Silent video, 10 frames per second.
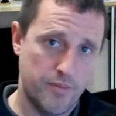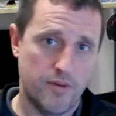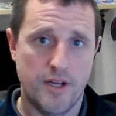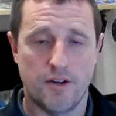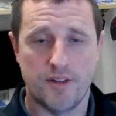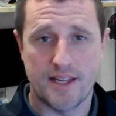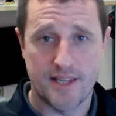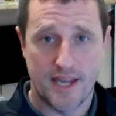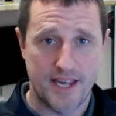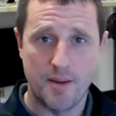
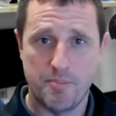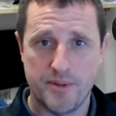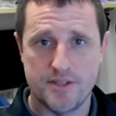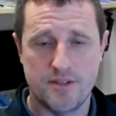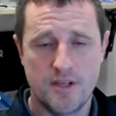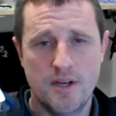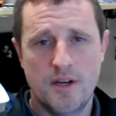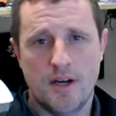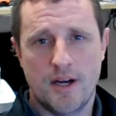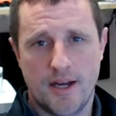that campus,
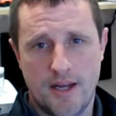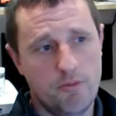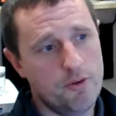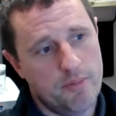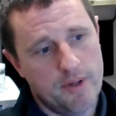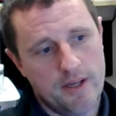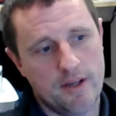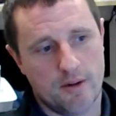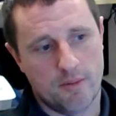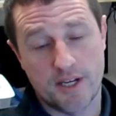it would
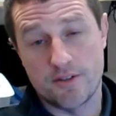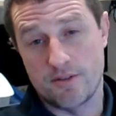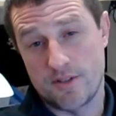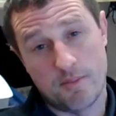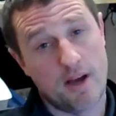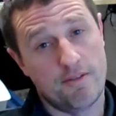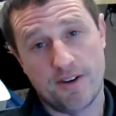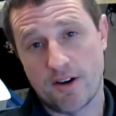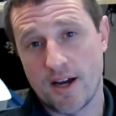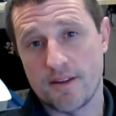be, make somehow
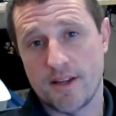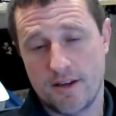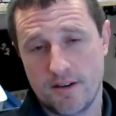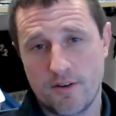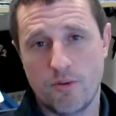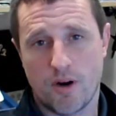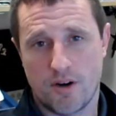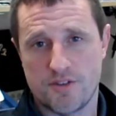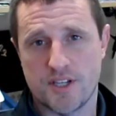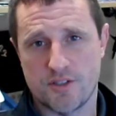figure out that you
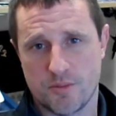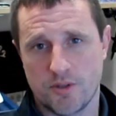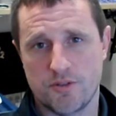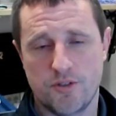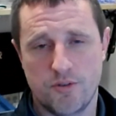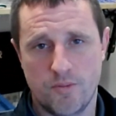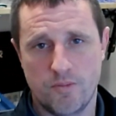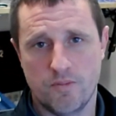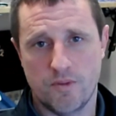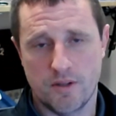are accessible to
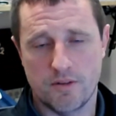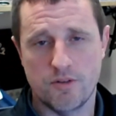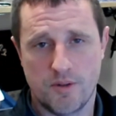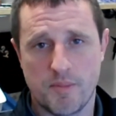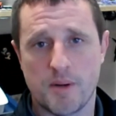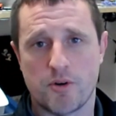the